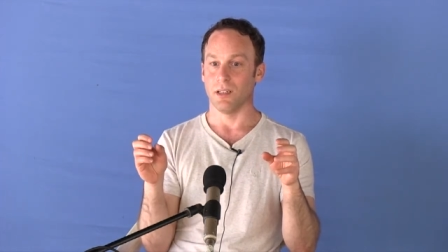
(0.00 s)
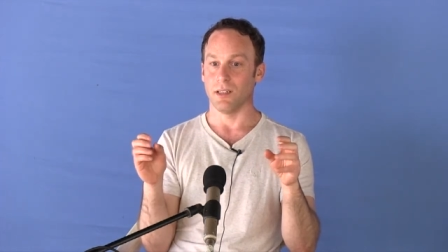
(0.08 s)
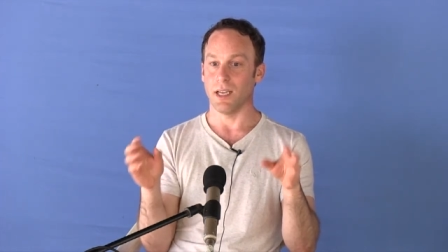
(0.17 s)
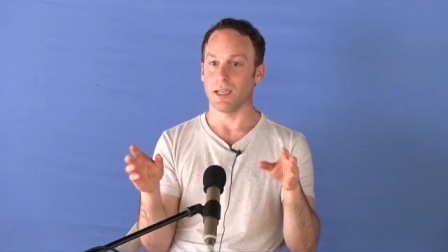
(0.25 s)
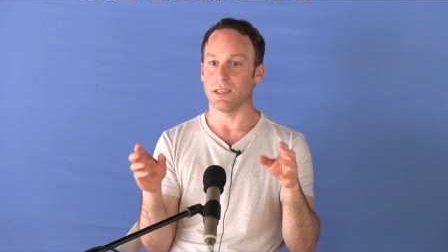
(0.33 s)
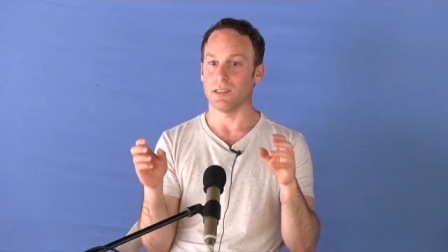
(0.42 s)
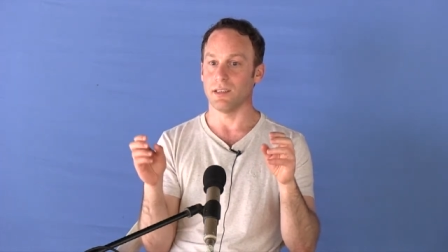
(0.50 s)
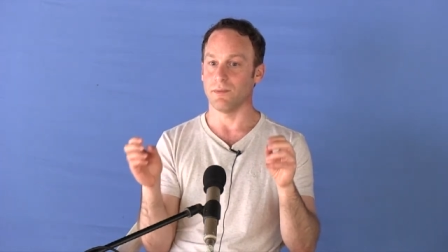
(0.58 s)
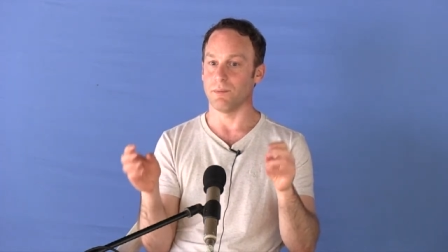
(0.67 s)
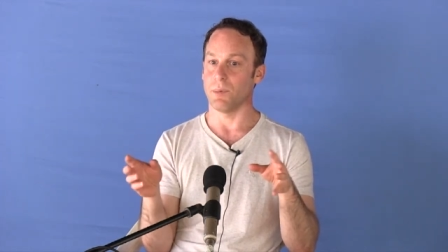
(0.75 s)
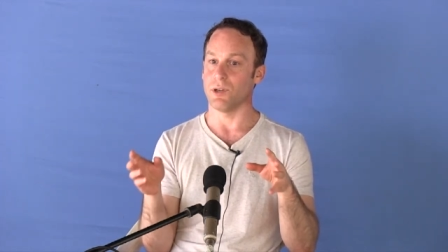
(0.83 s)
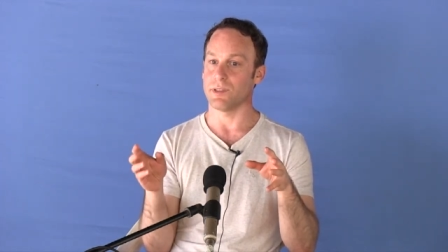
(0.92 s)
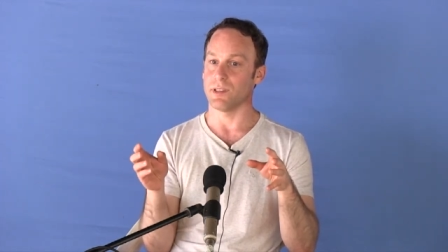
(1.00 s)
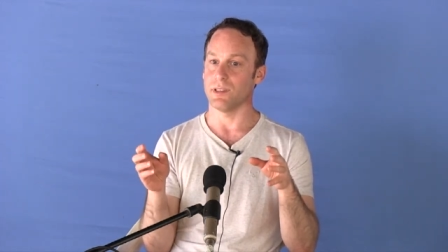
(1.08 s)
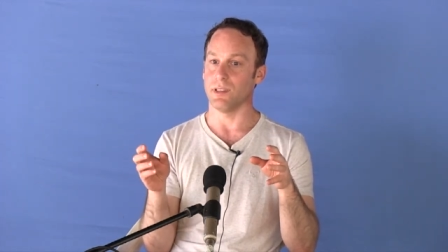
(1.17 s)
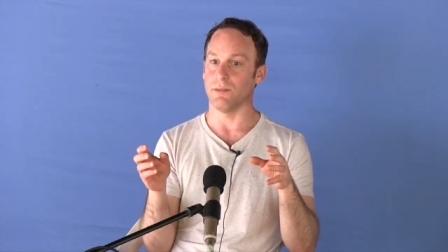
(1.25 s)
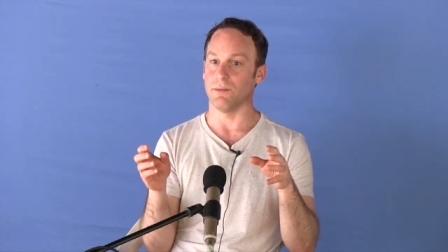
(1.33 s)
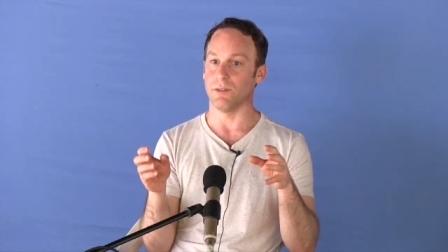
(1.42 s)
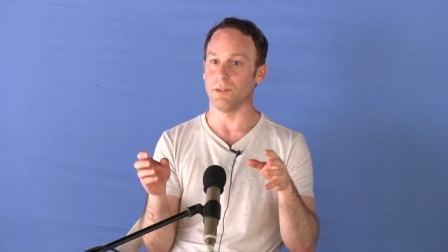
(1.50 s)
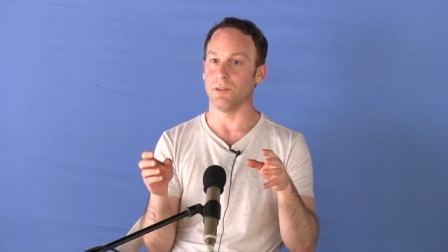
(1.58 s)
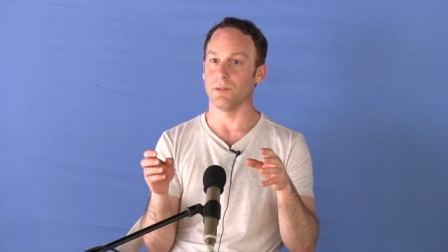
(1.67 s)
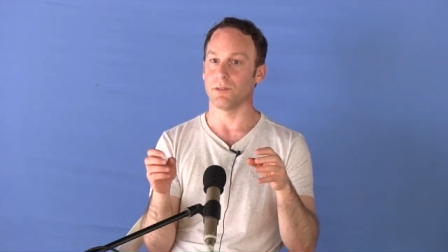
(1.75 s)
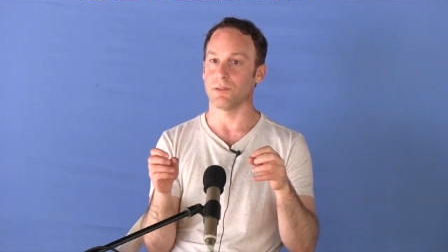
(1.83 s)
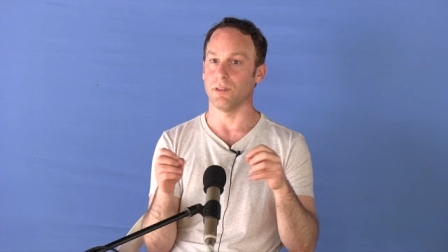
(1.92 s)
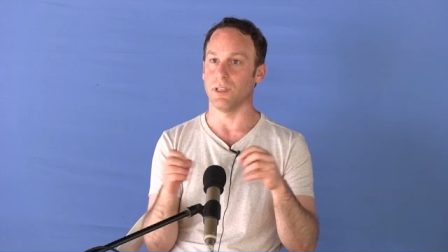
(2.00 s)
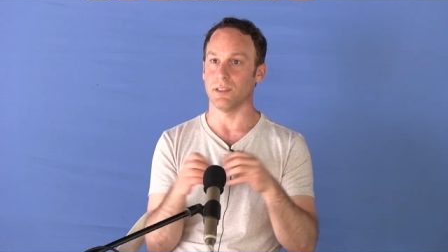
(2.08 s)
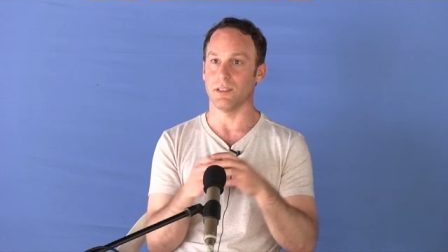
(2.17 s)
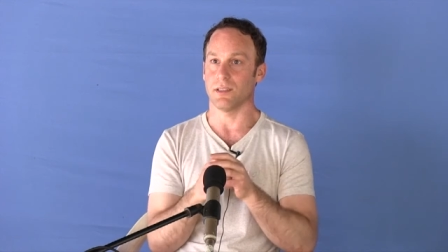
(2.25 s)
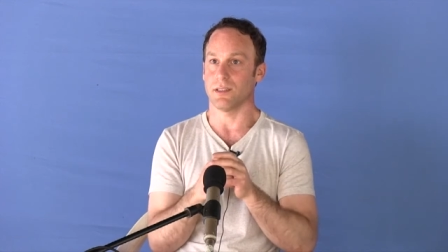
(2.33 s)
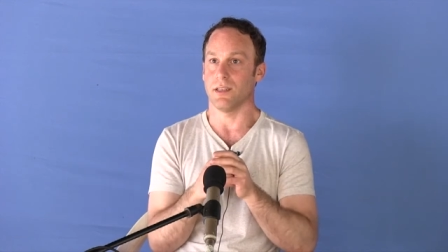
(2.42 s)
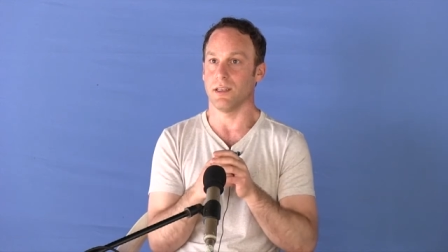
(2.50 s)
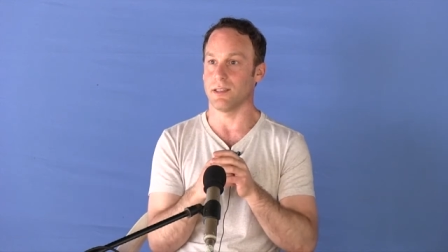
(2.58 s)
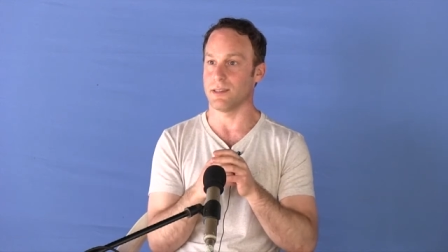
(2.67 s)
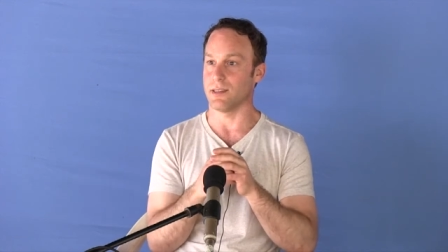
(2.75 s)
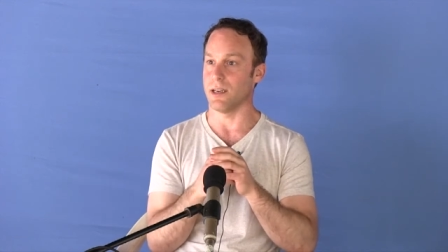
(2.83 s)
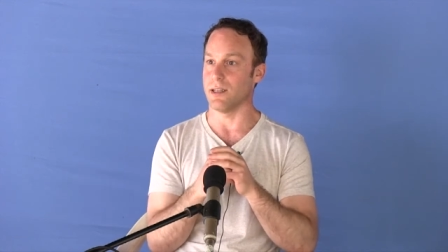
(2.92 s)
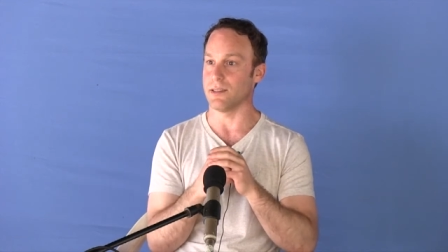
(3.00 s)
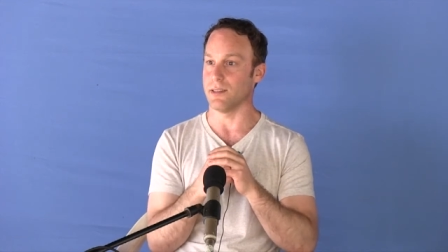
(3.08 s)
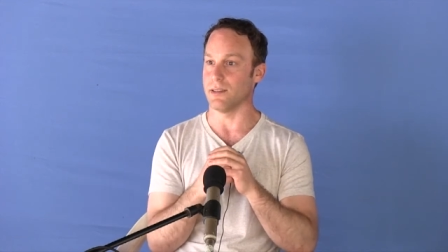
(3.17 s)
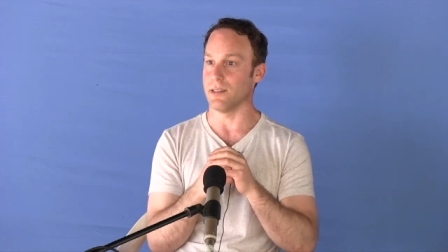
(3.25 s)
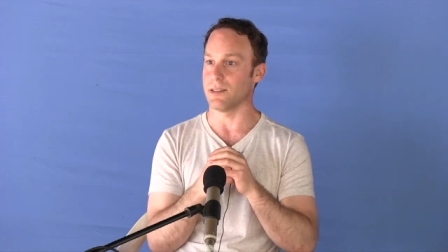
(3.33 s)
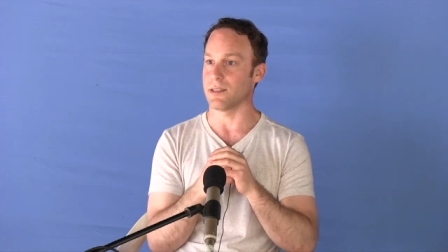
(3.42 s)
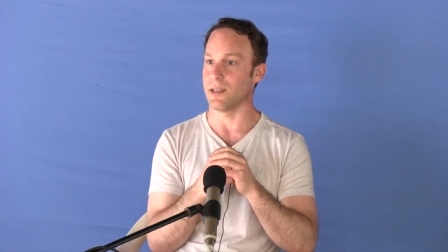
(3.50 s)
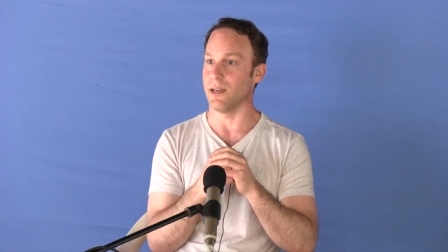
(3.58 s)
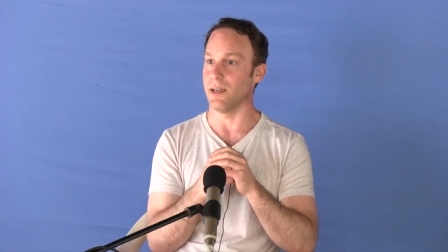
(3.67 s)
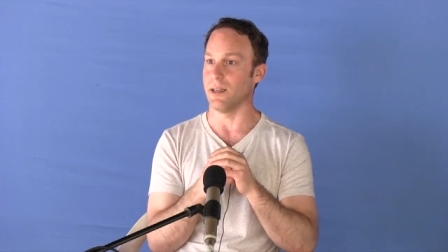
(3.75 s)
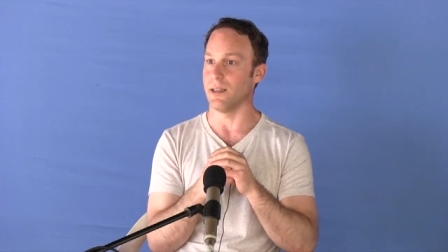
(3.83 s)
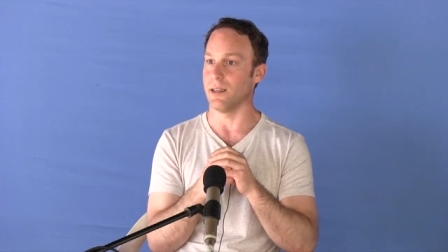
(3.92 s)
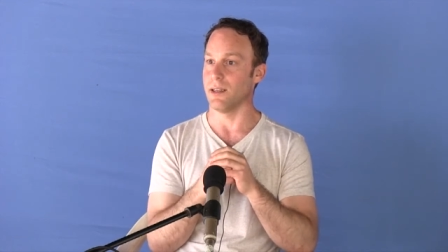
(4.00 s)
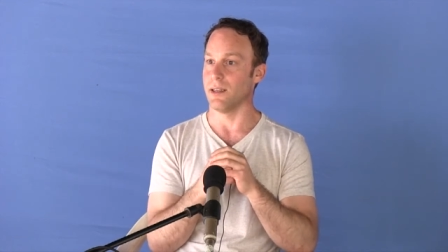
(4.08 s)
negative, positive, or neutral are just like stars in the sky.